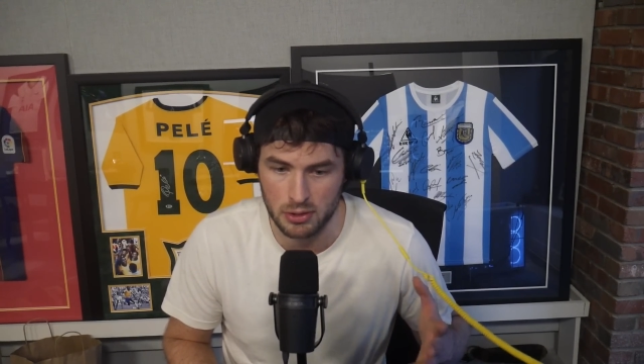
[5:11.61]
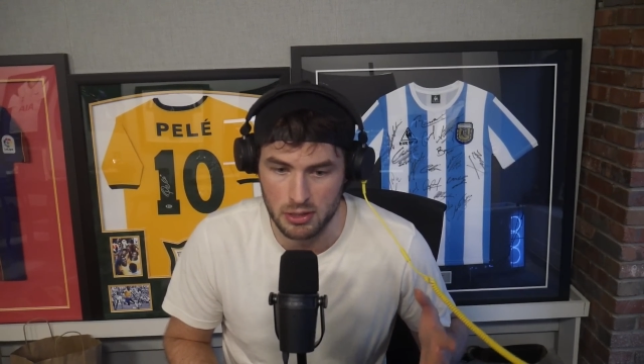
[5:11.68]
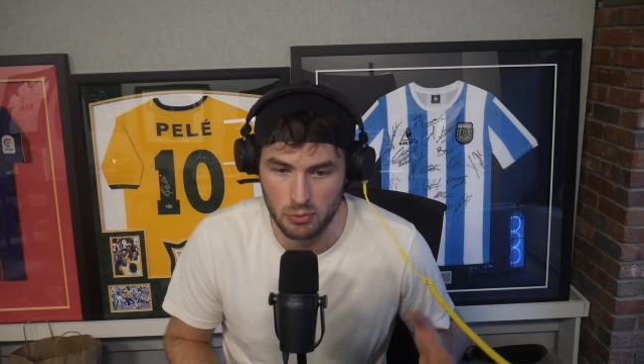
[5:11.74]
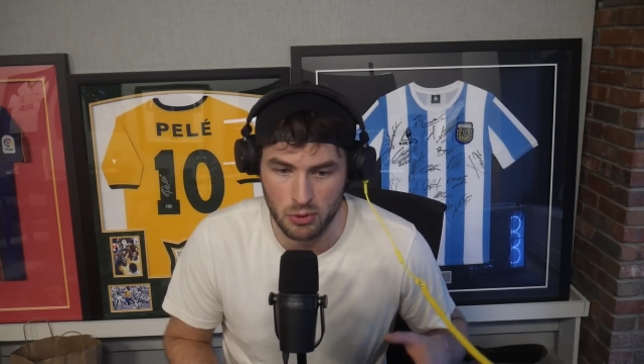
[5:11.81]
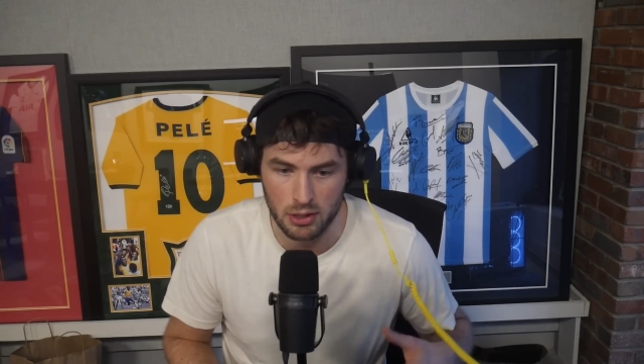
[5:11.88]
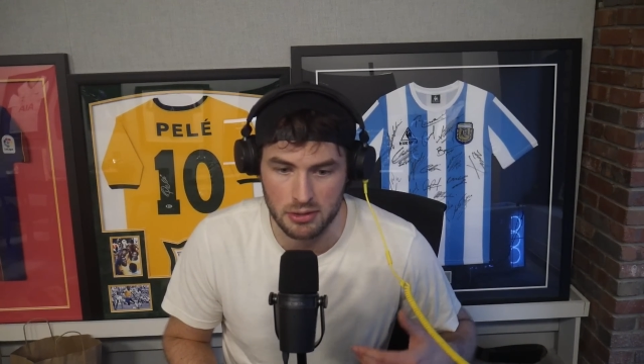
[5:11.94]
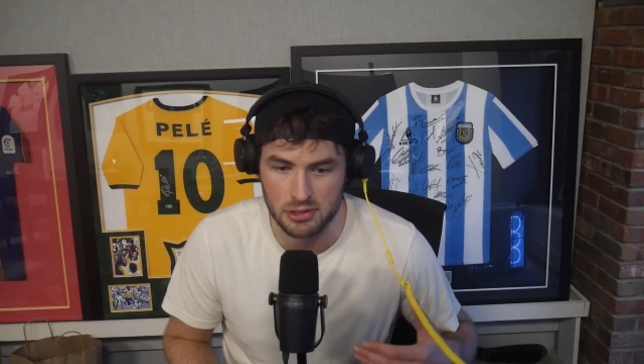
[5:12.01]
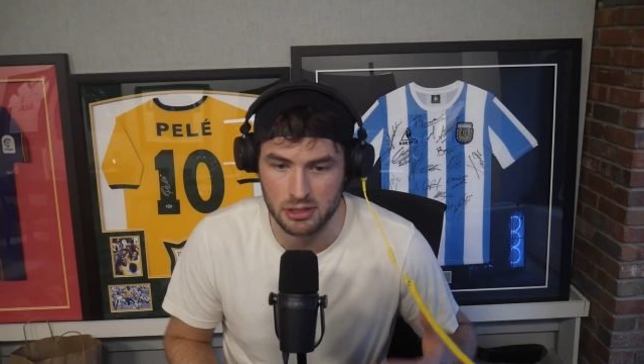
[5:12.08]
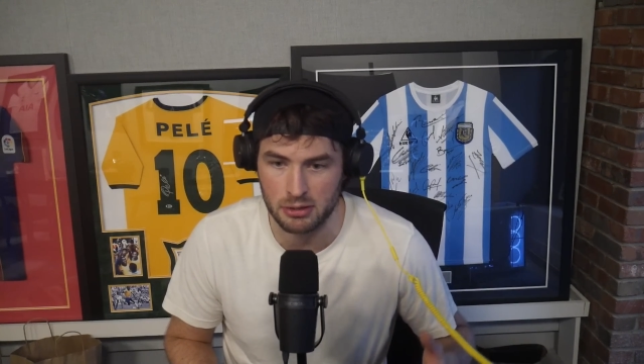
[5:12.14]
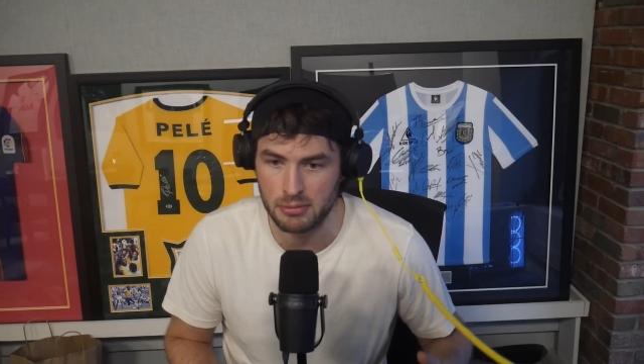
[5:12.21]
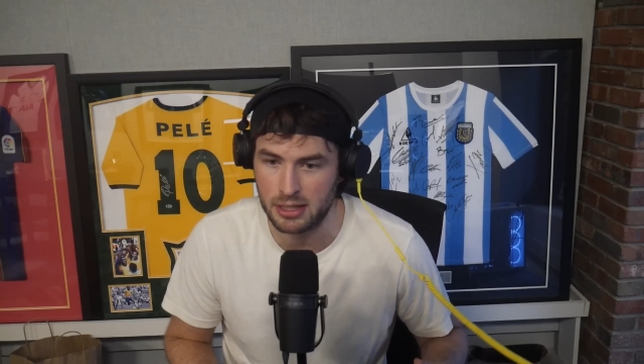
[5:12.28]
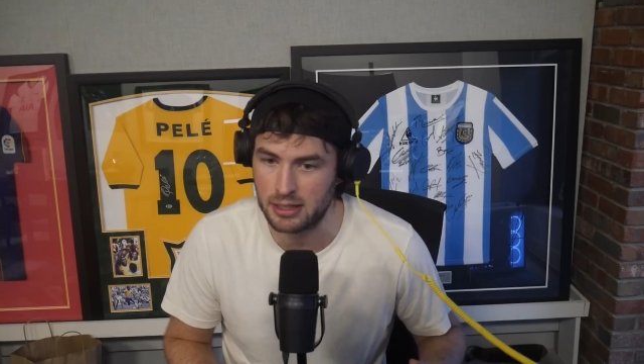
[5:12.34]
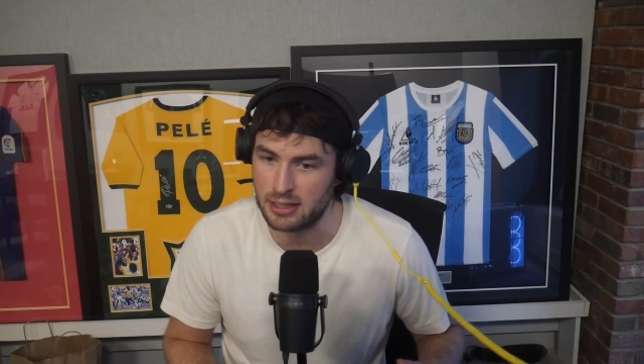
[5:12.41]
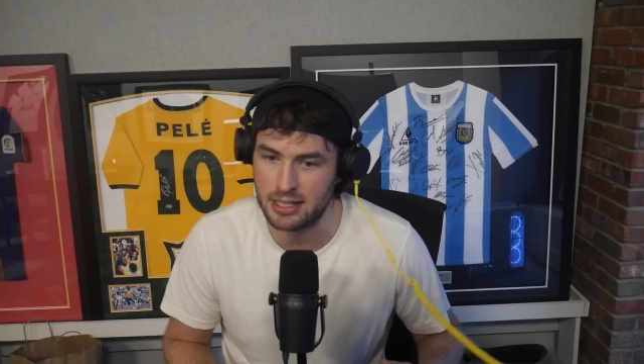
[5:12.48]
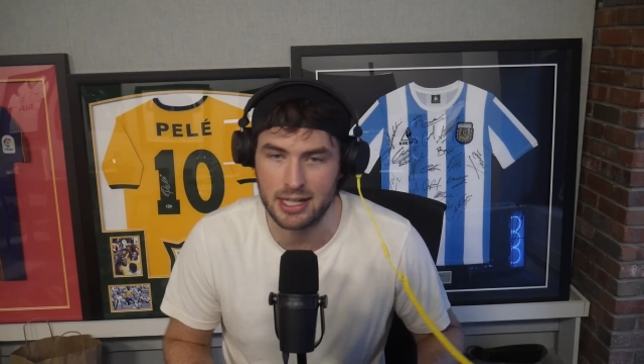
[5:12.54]
where he's come
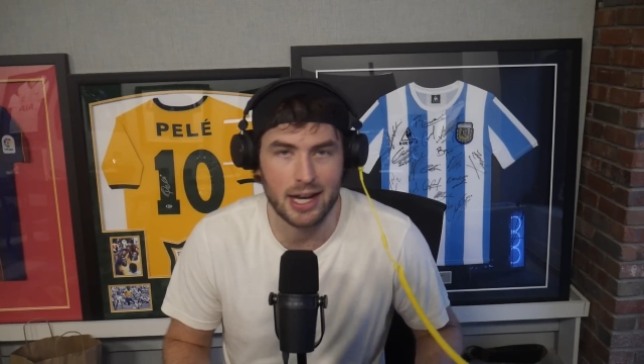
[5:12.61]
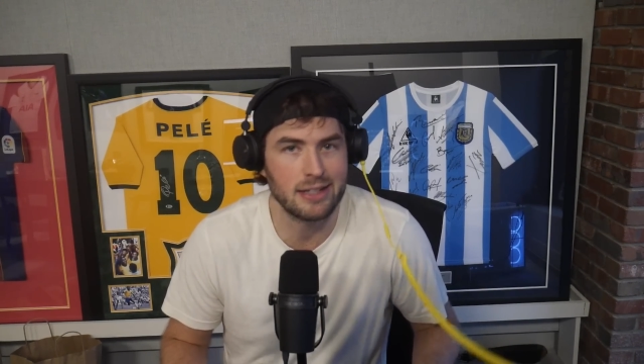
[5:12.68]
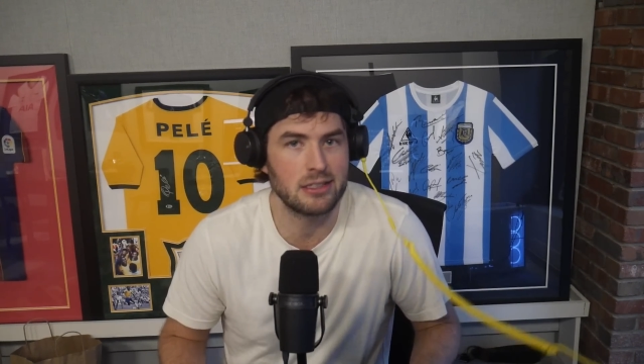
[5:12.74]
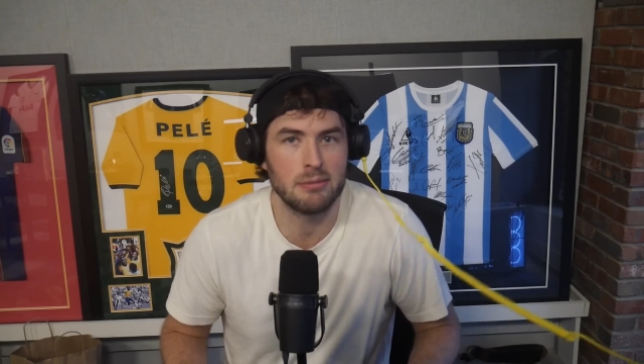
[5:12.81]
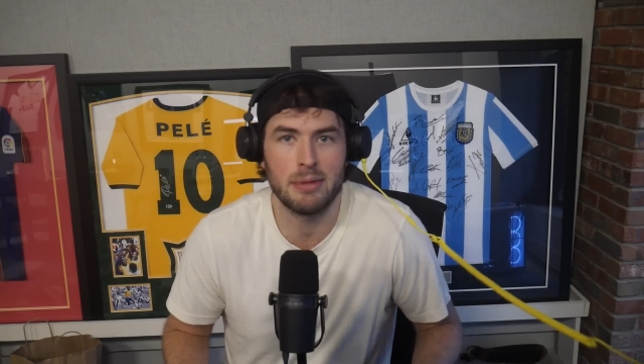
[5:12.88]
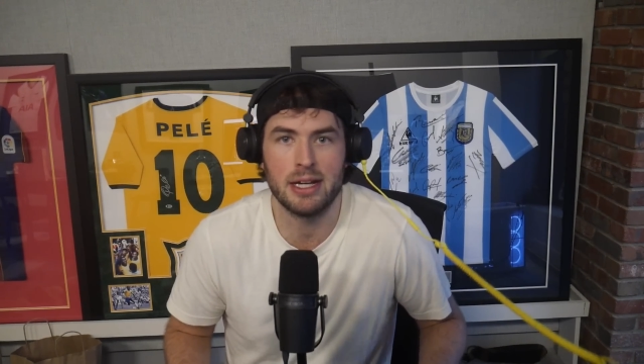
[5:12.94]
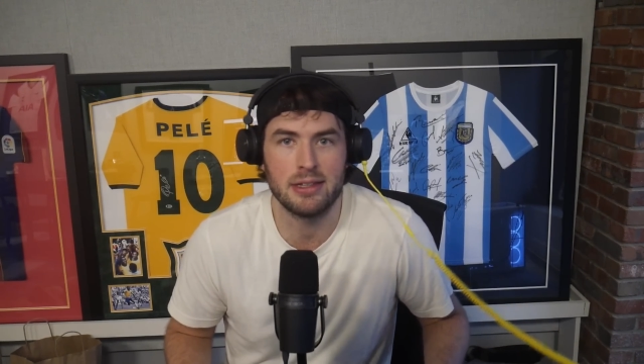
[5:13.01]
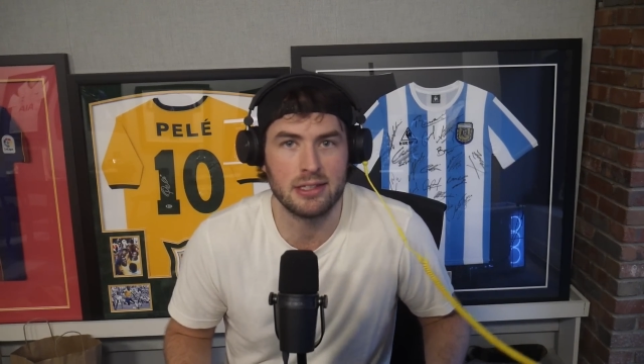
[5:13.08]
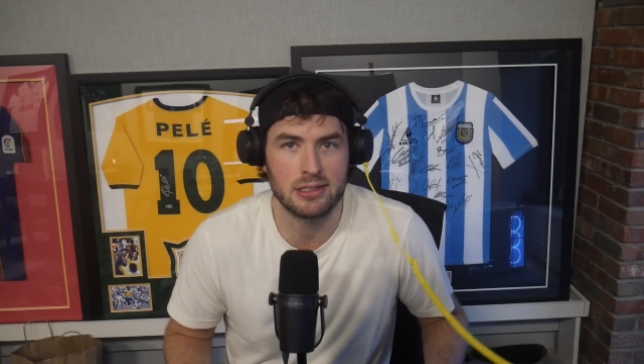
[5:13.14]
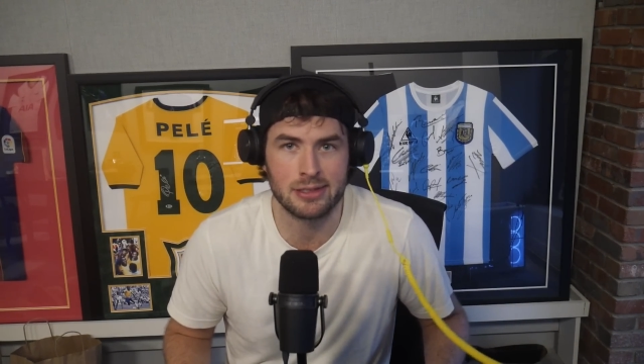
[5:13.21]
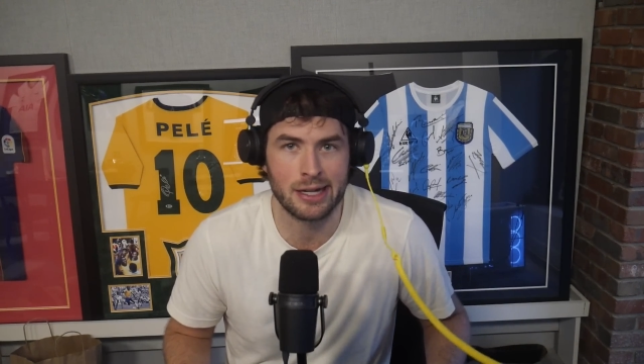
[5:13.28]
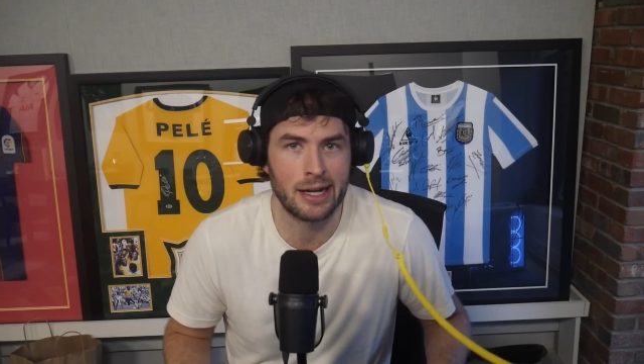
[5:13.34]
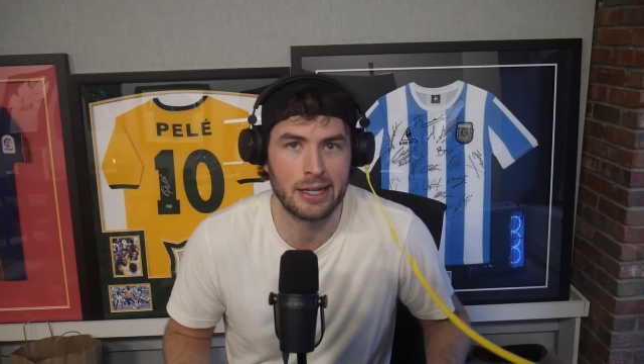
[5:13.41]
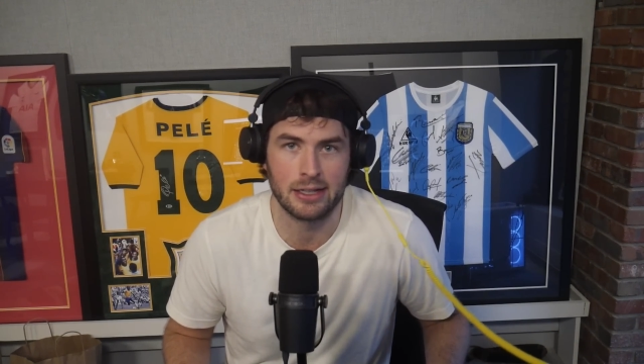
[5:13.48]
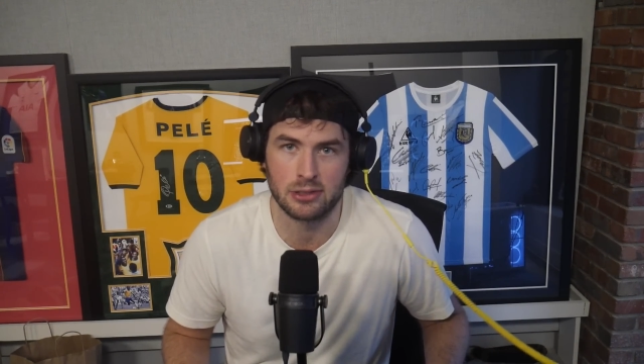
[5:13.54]
in, he hasn't made these
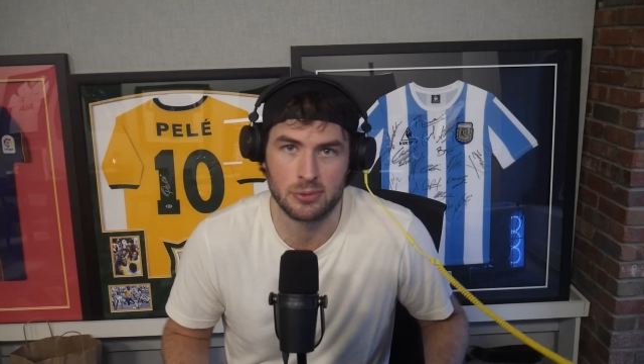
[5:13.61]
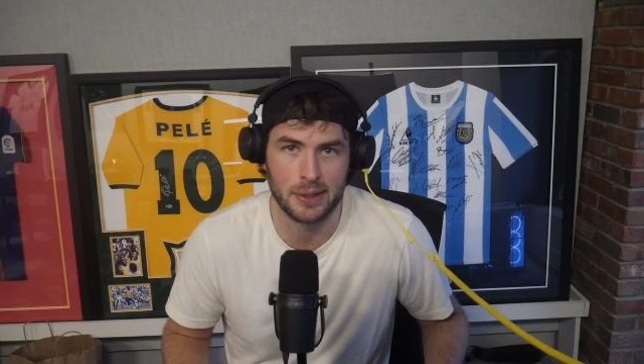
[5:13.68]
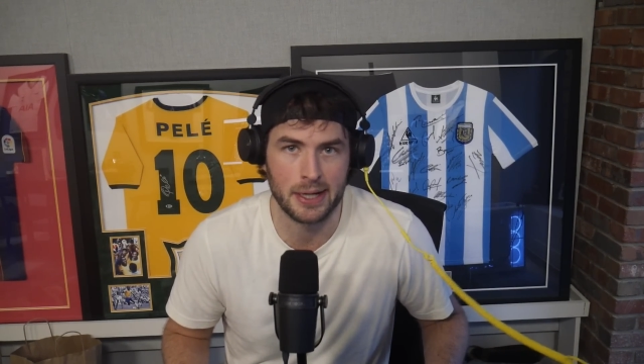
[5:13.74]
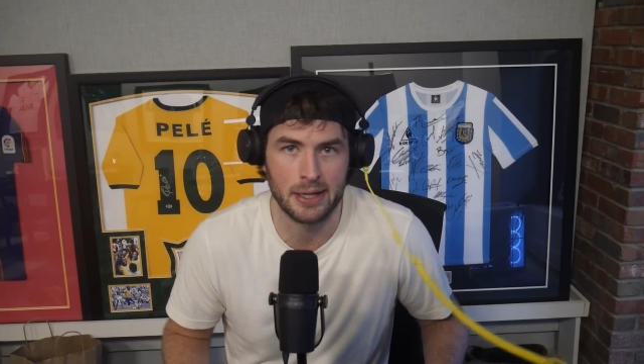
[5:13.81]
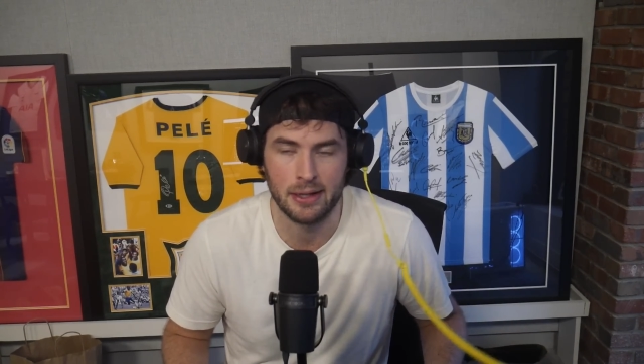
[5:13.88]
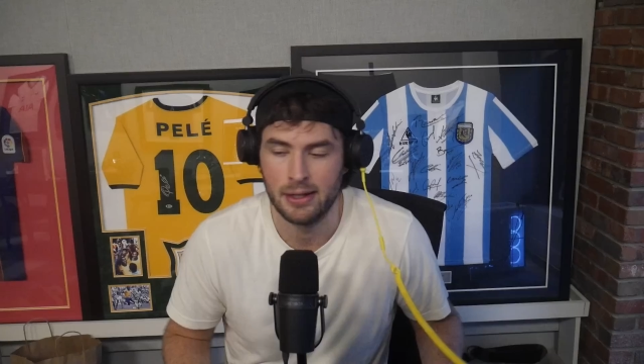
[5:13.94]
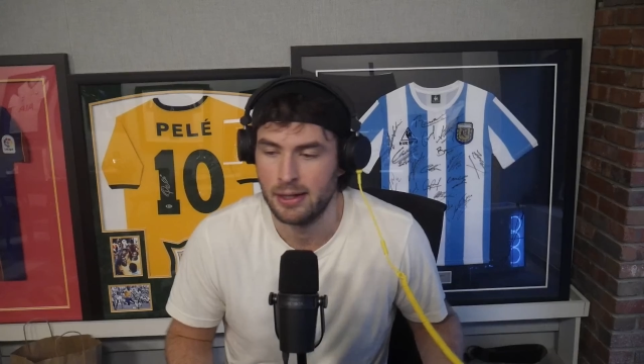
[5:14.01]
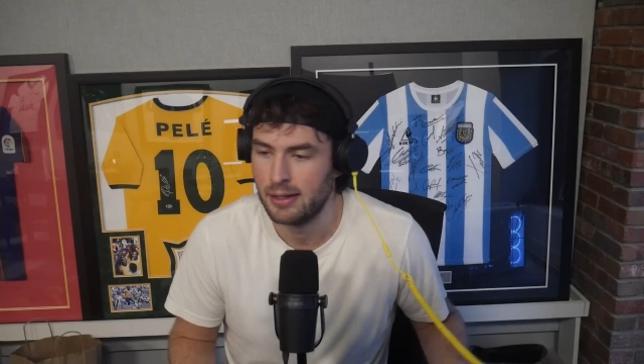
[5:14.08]
signings, right?